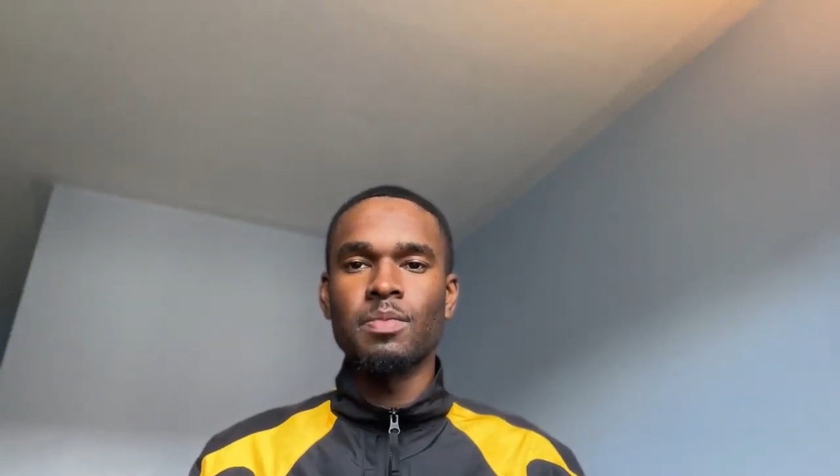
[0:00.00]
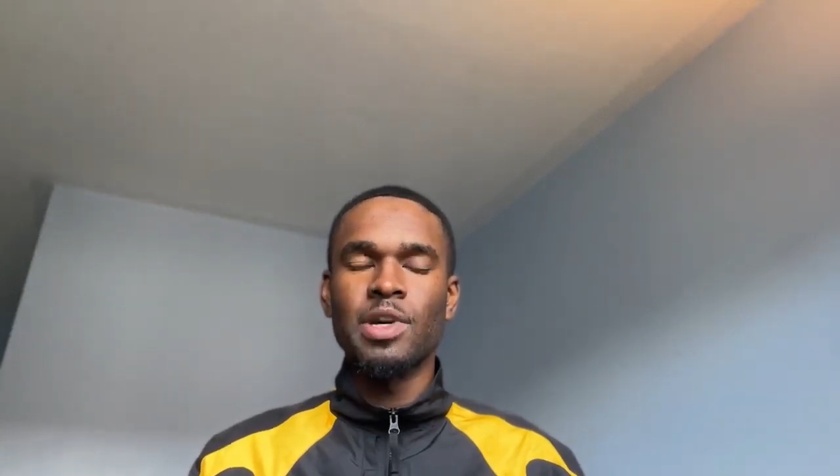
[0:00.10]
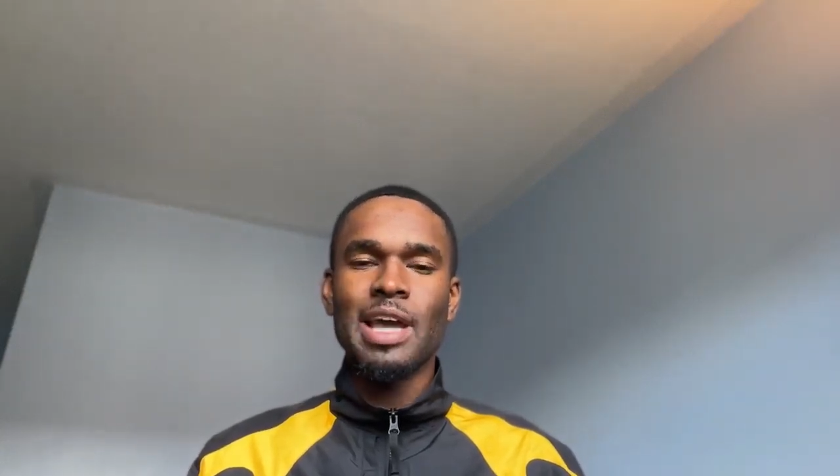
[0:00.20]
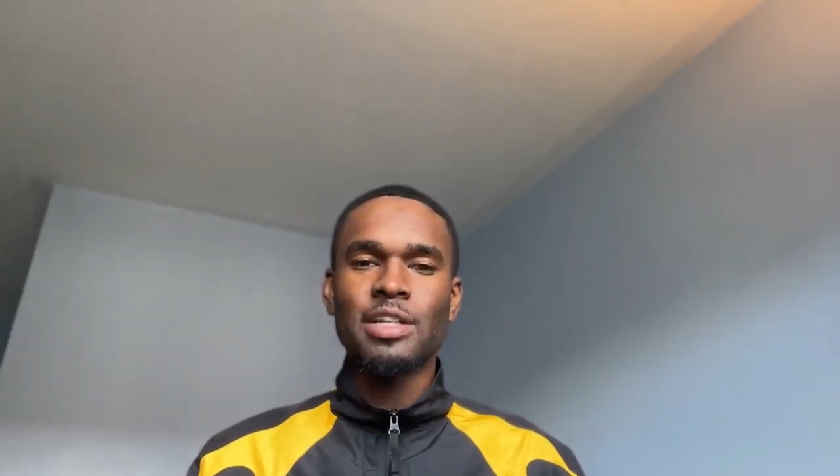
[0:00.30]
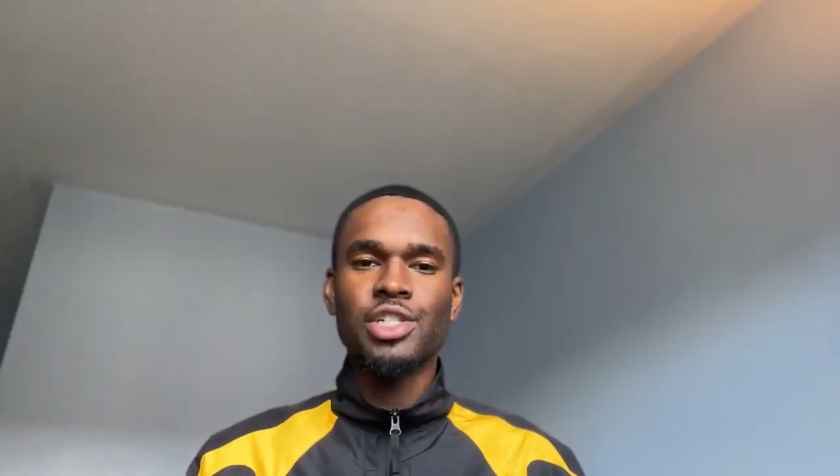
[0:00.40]

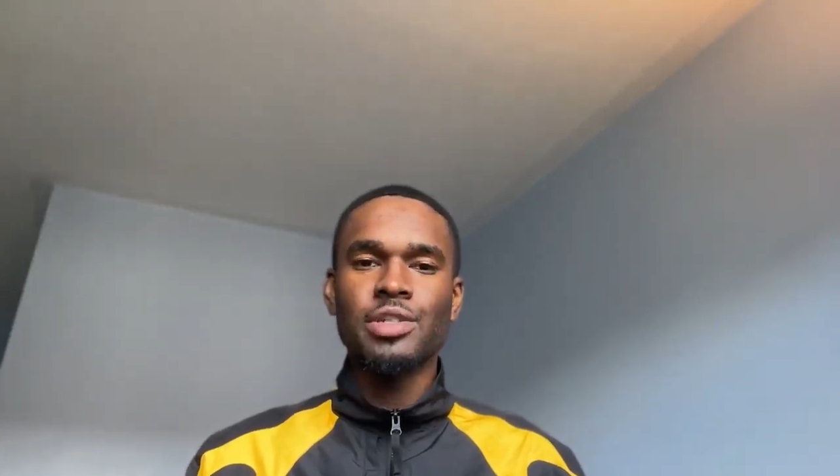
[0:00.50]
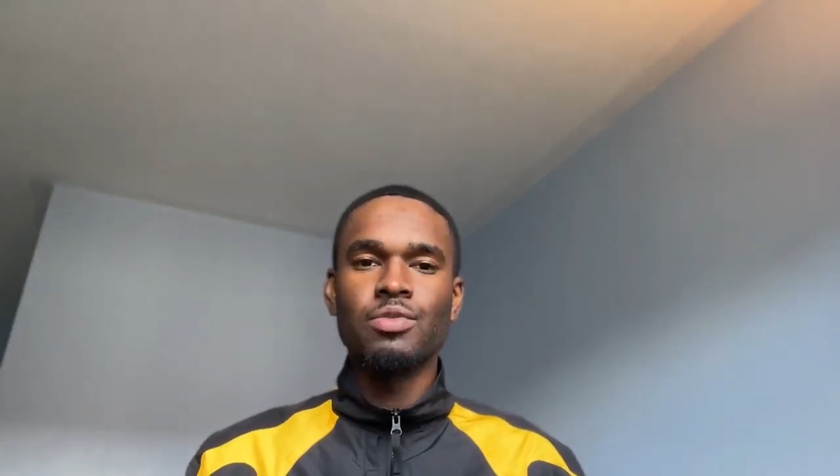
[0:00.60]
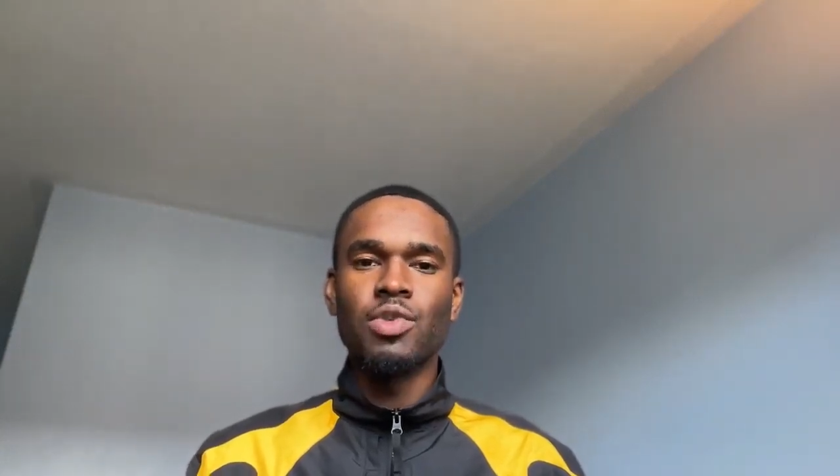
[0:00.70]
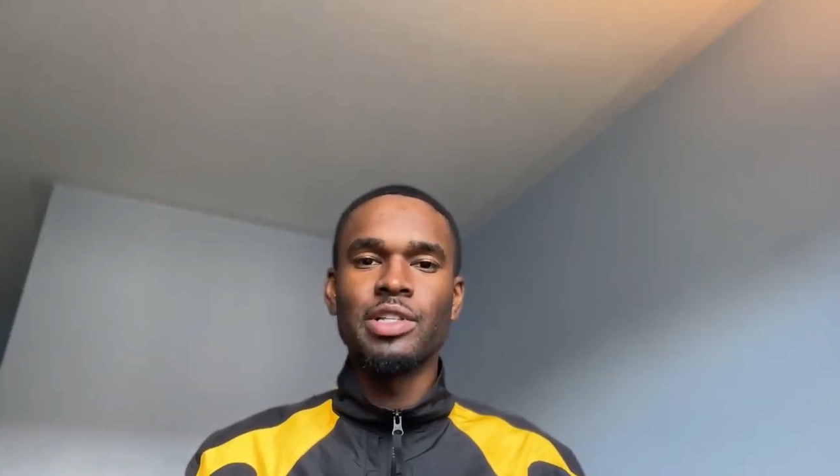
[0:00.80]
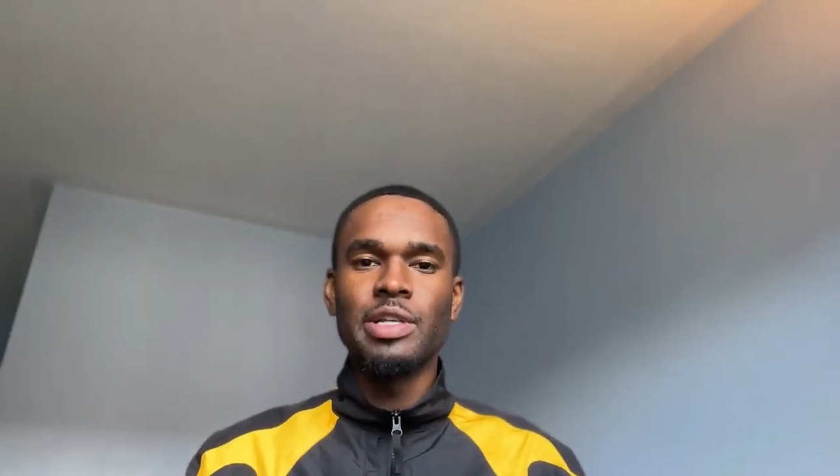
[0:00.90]
but actually
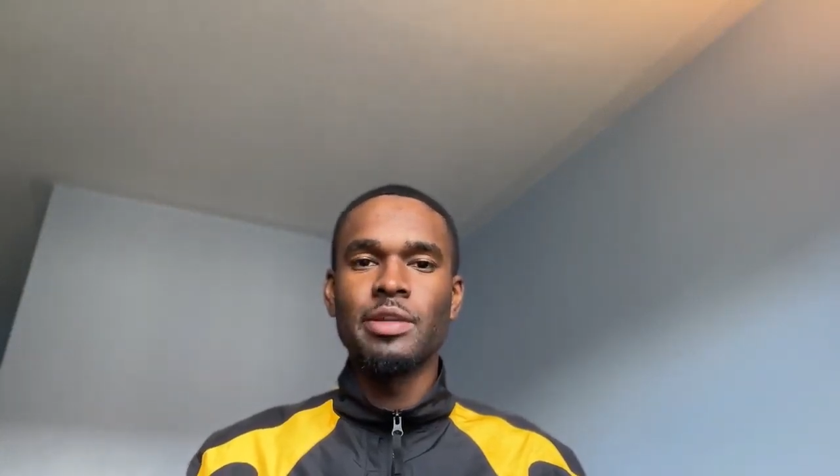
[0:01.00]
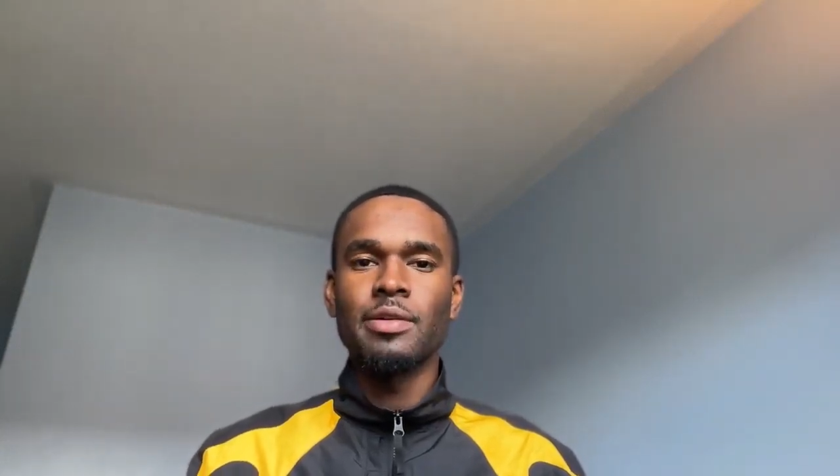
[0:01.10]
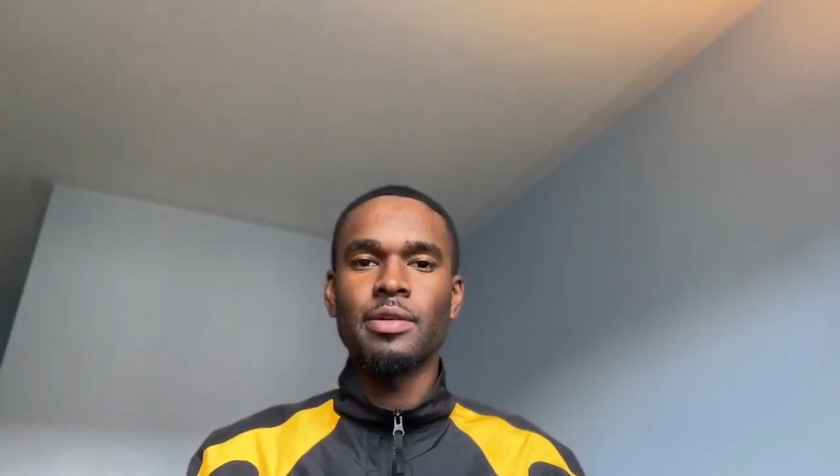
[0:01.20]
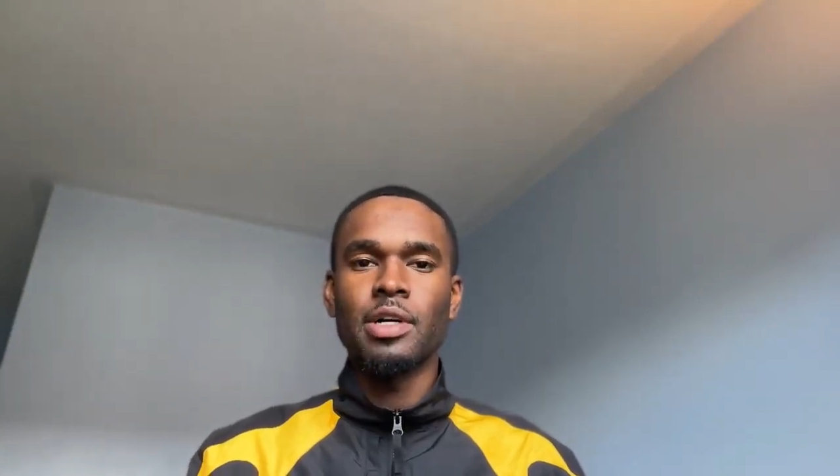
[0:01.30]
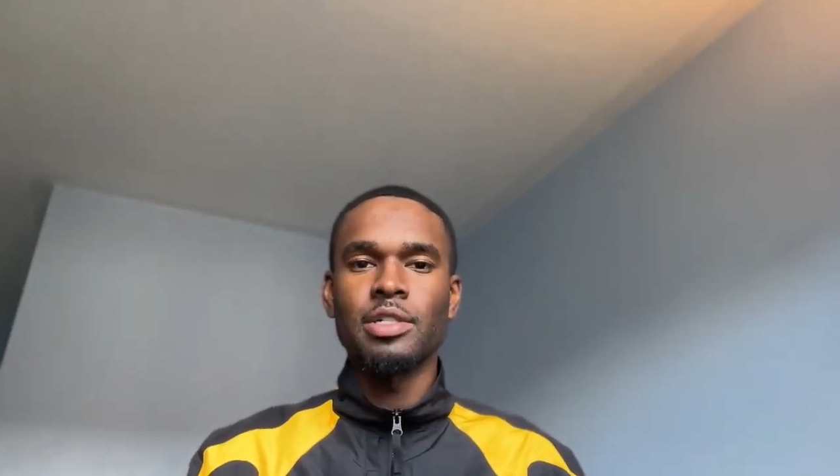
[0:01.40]
really
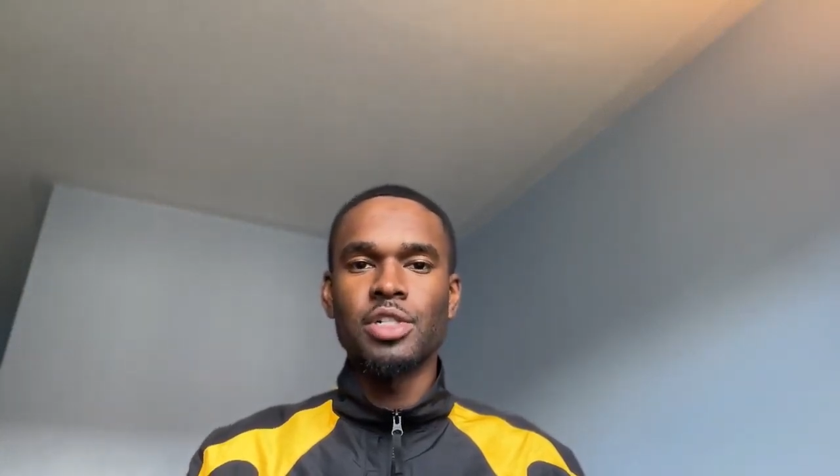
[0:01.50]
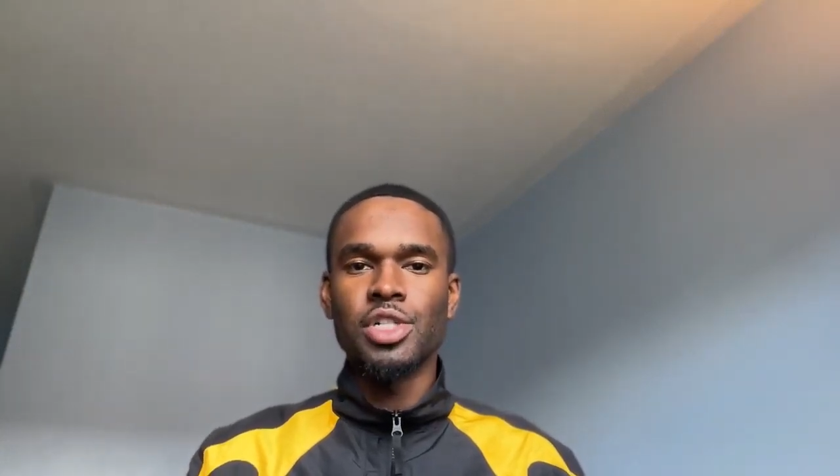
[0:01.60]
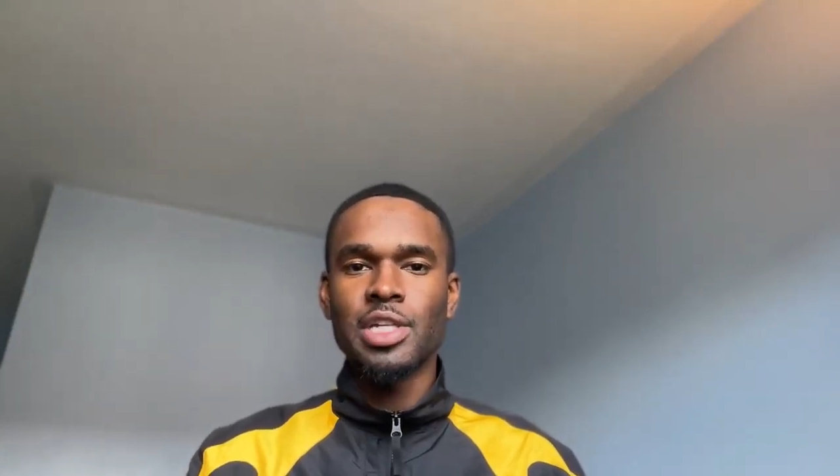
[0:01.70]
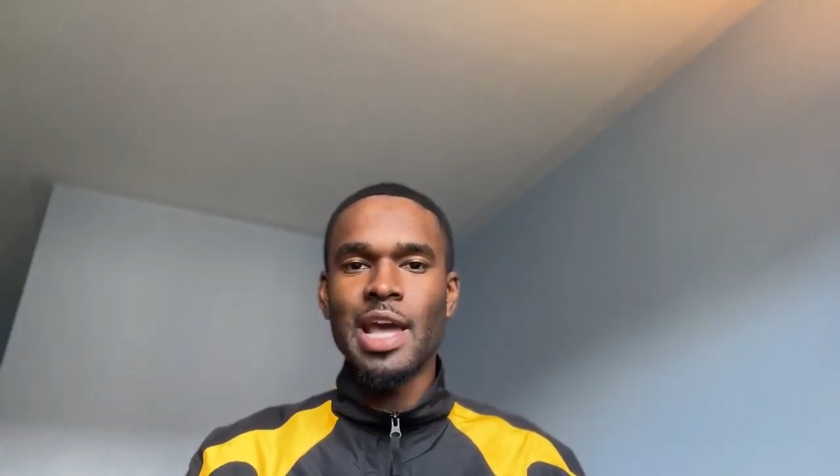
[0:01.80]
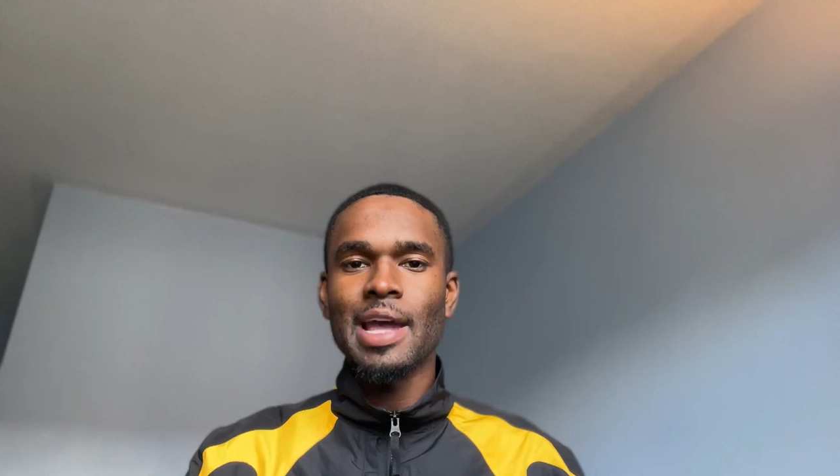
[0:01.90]

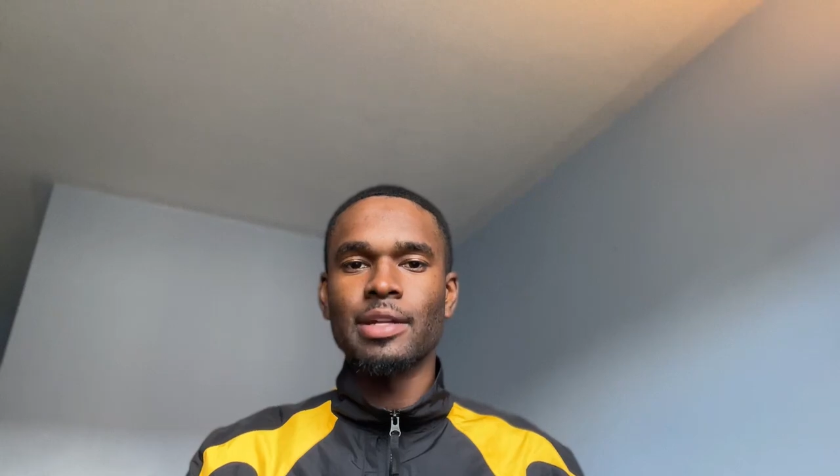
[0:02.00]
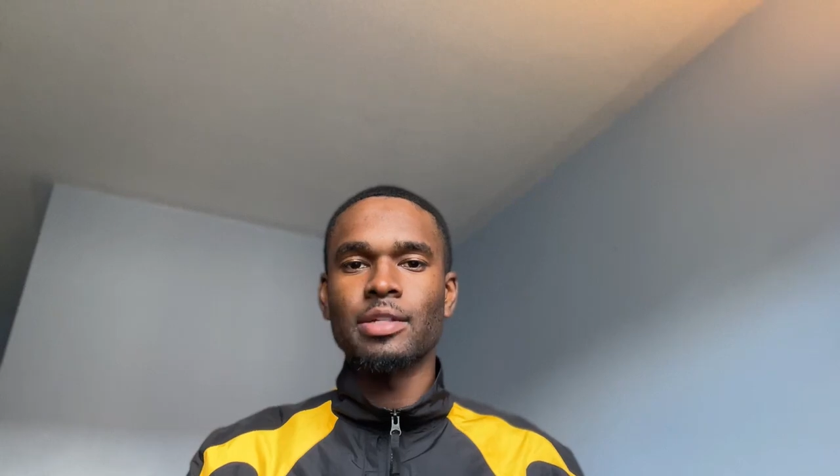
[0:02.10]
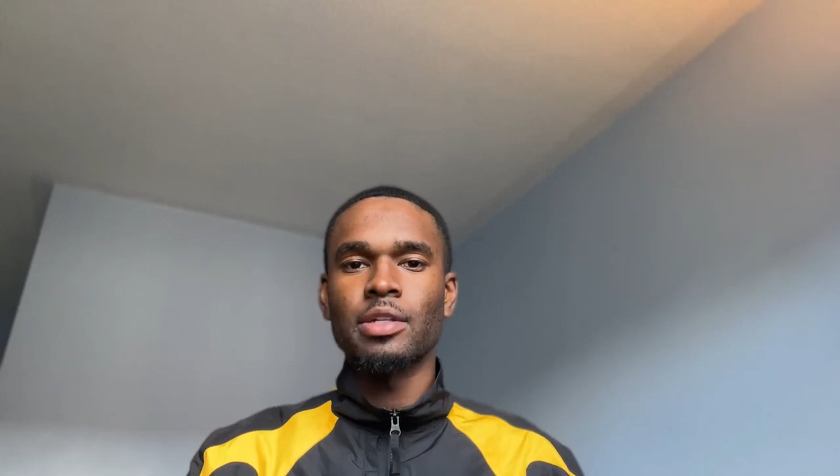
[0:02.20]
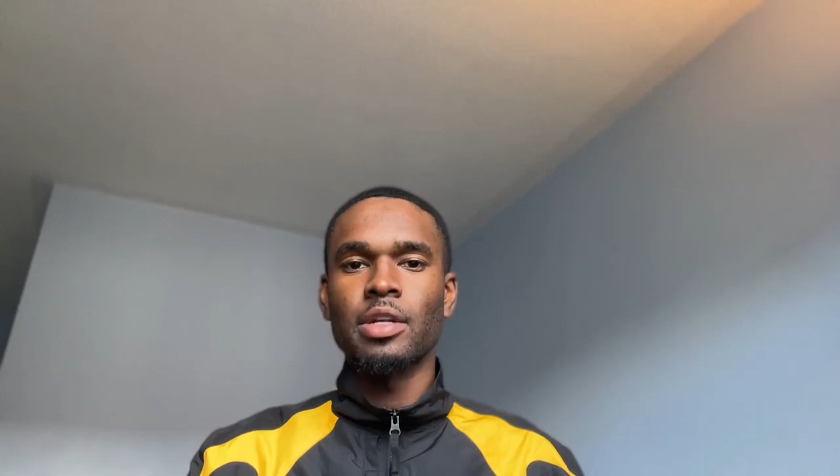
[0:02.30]
understand